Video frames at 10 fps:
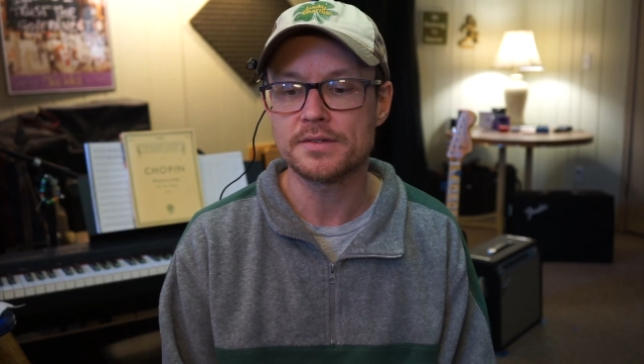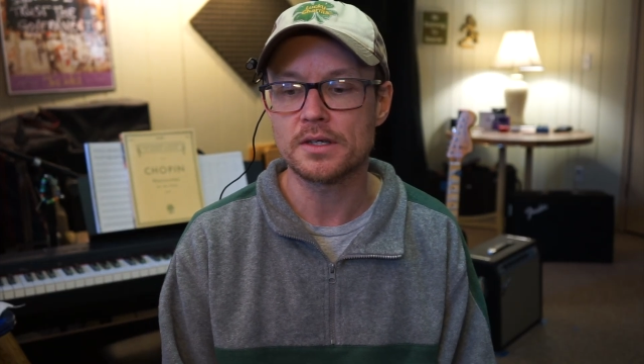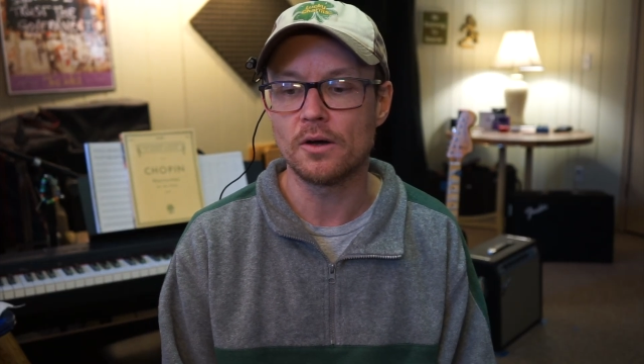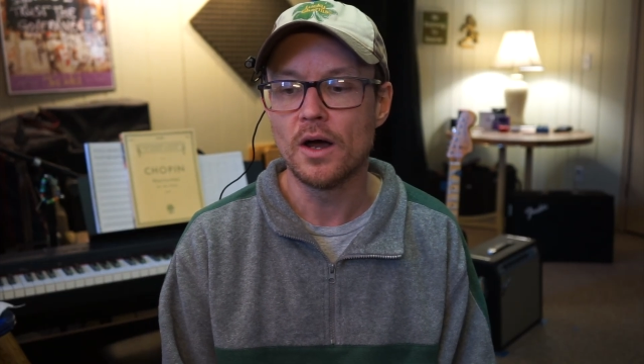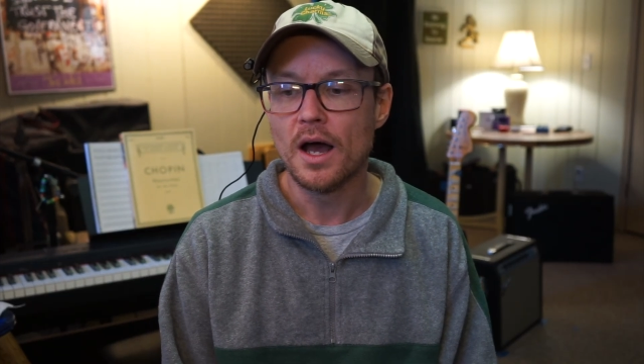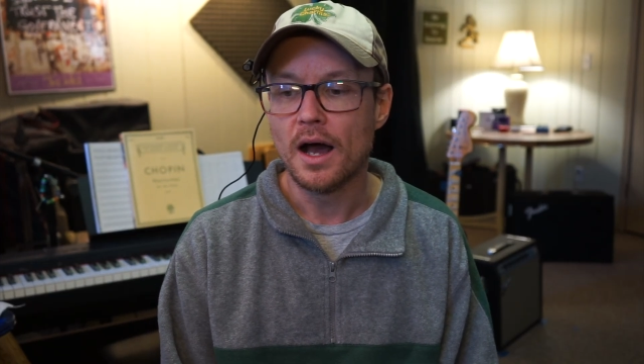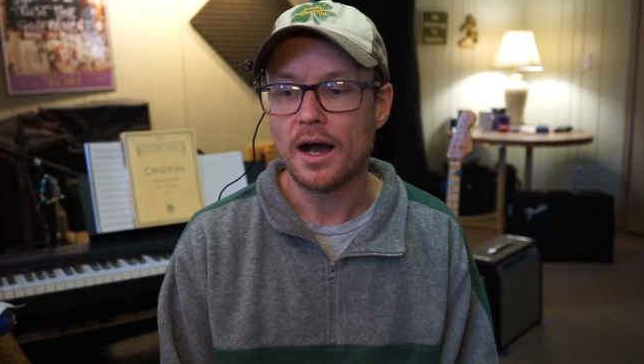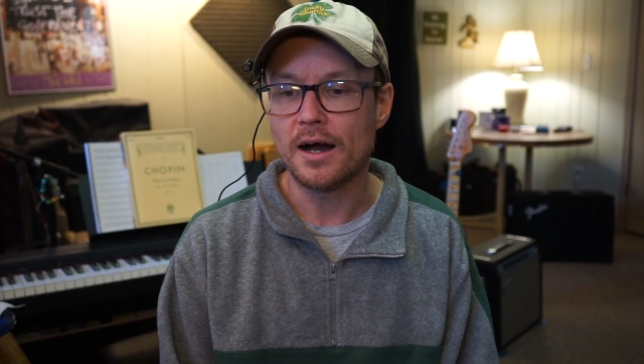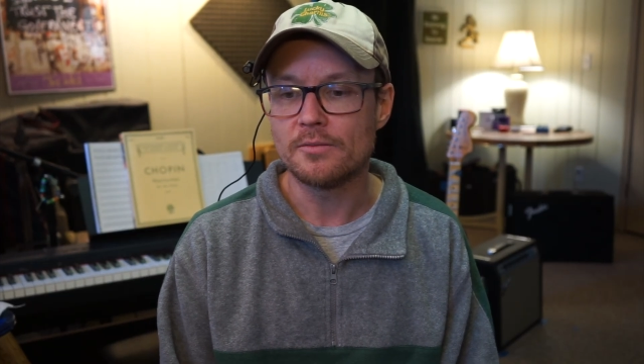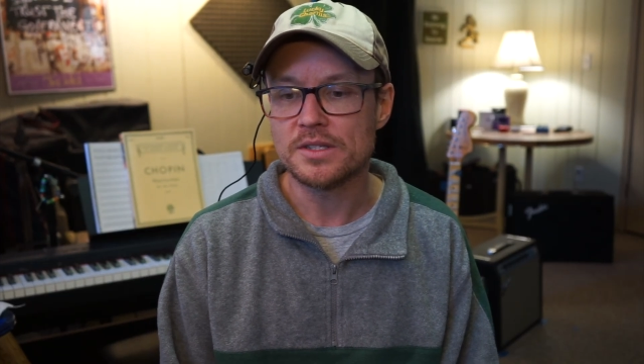So
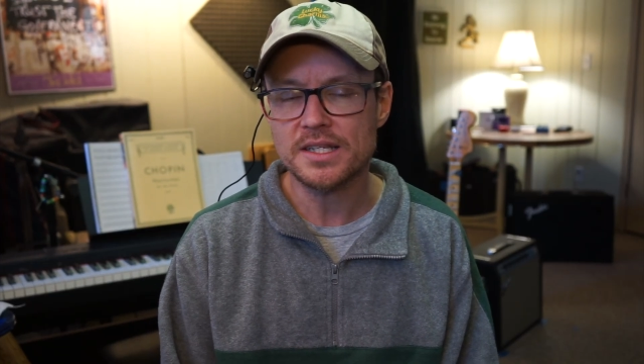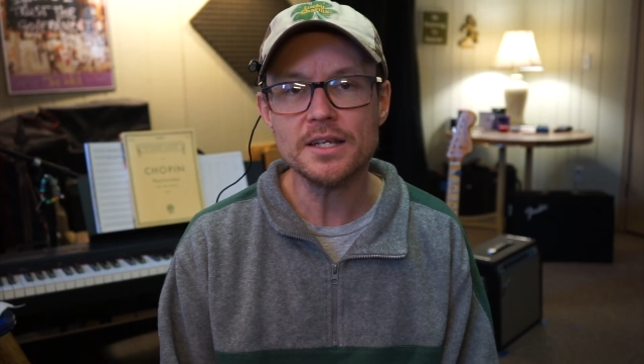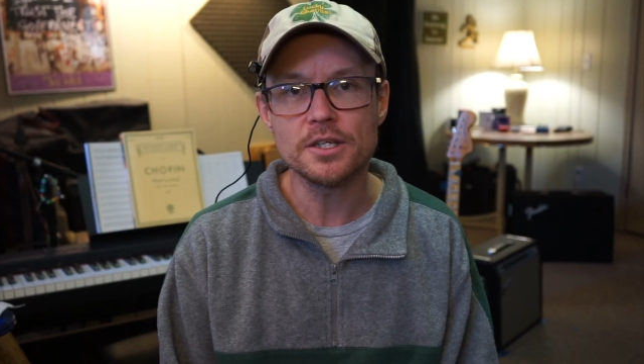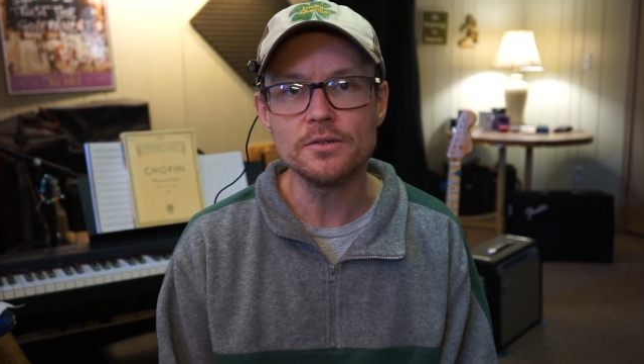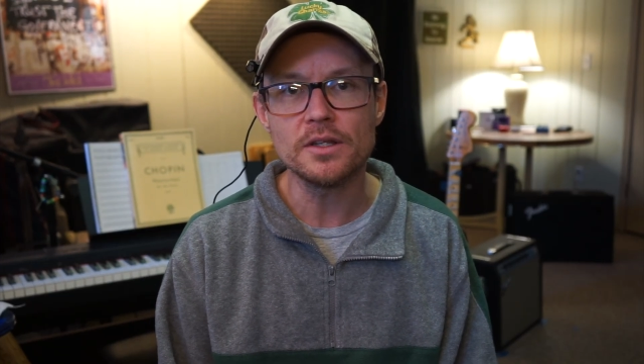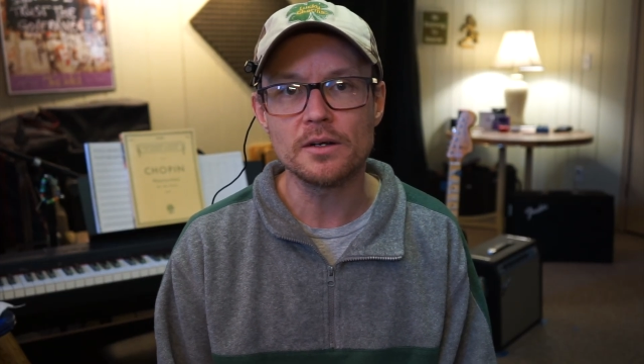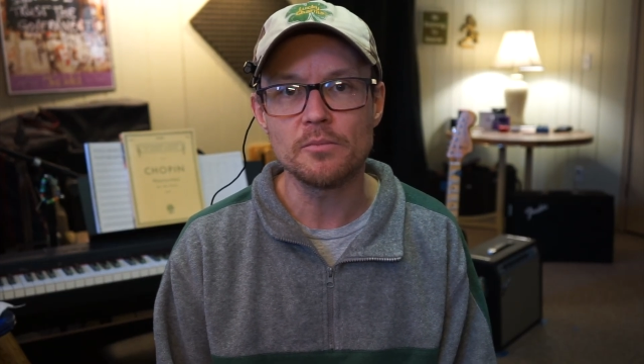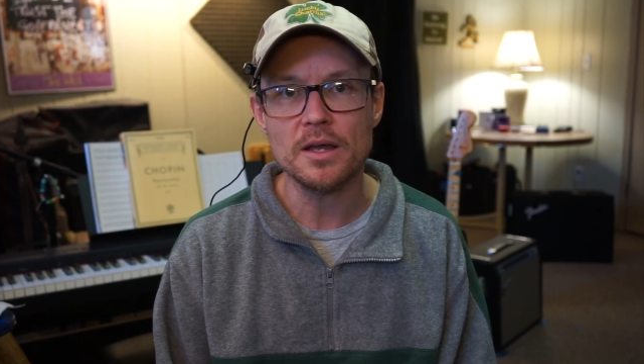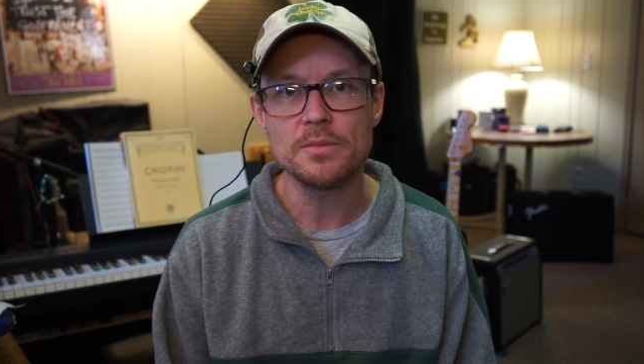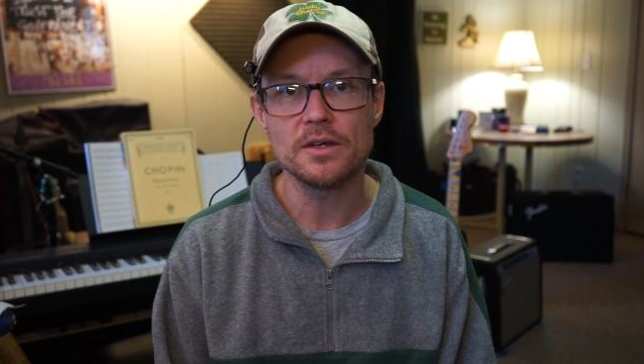stay tuned. There
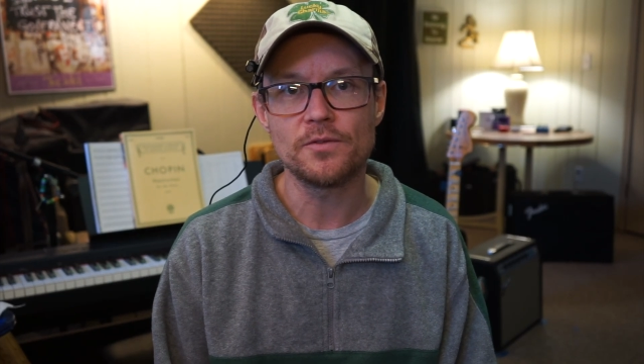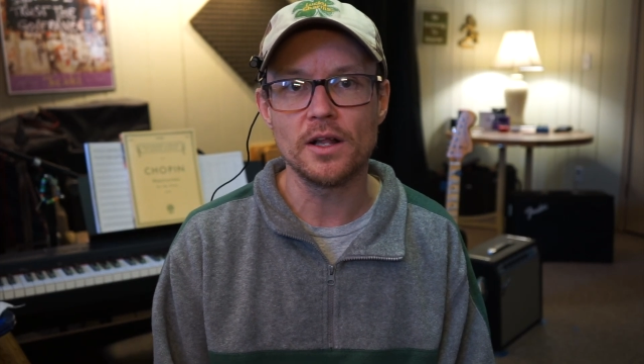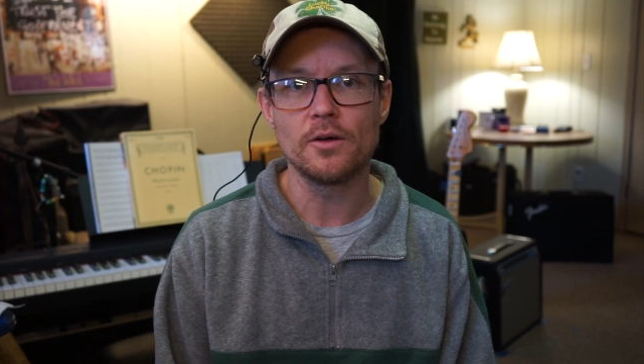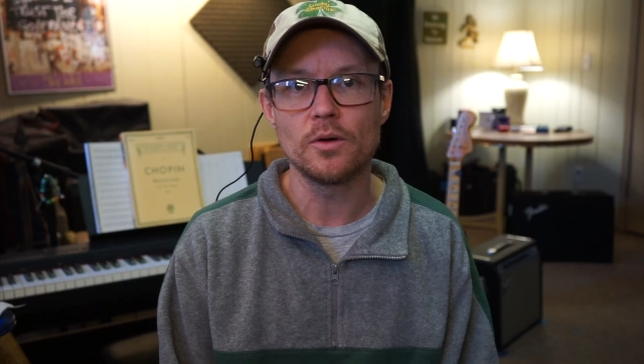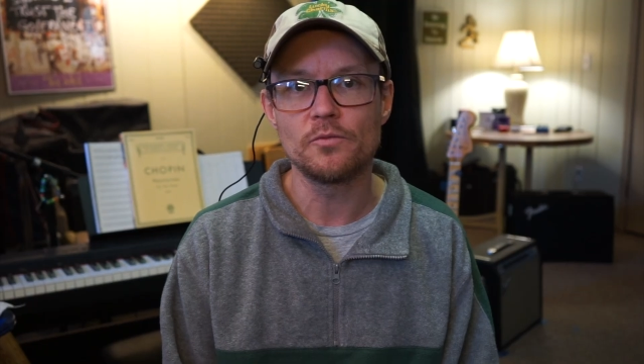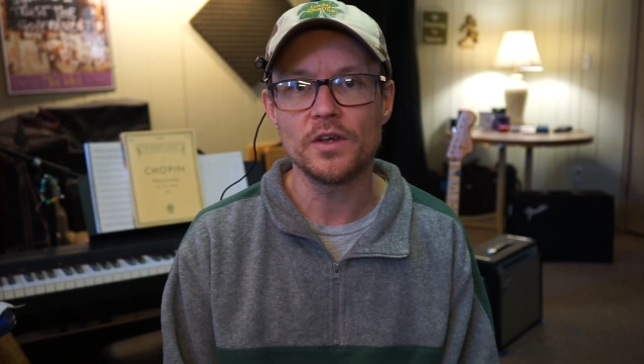might be a follow-up